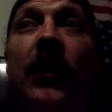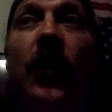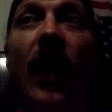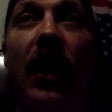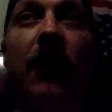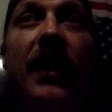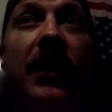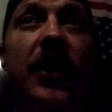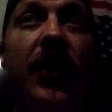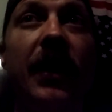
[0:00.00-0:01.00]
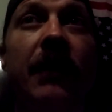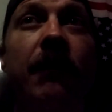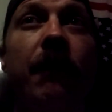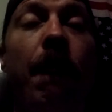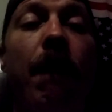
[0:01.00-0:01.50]
who hired me an
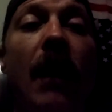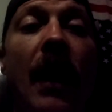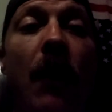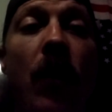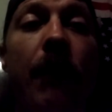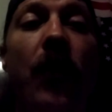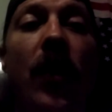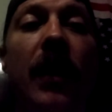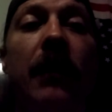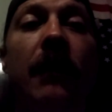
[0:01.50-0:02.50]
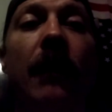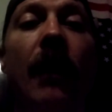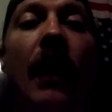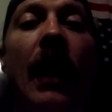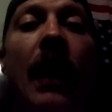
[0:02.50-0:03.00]
attorney at one point,
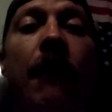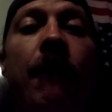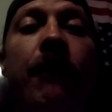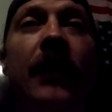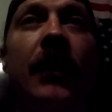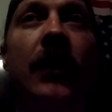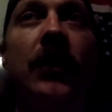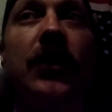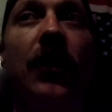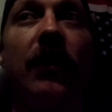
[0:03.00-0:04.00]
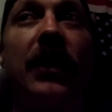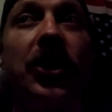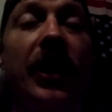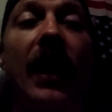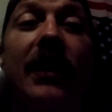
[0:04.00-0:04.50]
so because
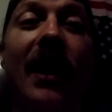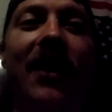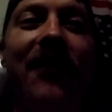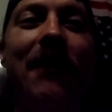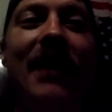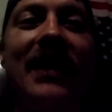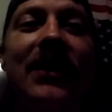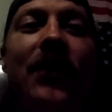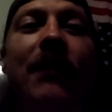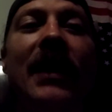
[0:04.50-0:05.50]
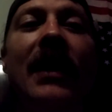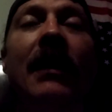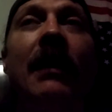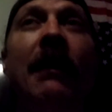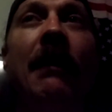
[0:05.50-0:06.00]
she got tired of them messing with me,
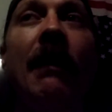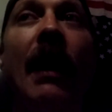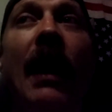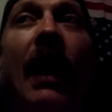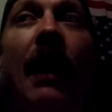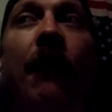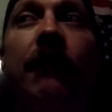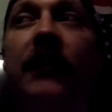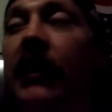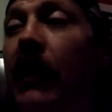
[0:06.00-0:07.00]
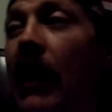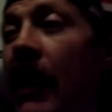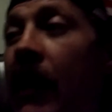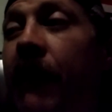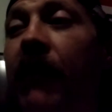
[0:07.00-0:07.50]

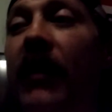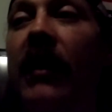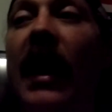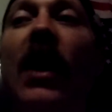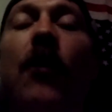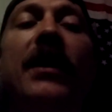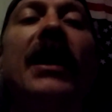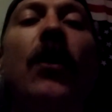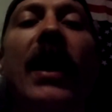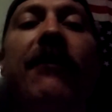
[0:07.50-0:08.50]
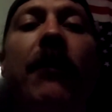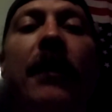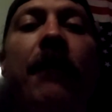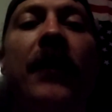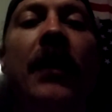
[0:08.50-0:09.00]
they helped me get away from
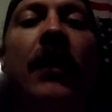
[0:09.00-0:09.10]
them.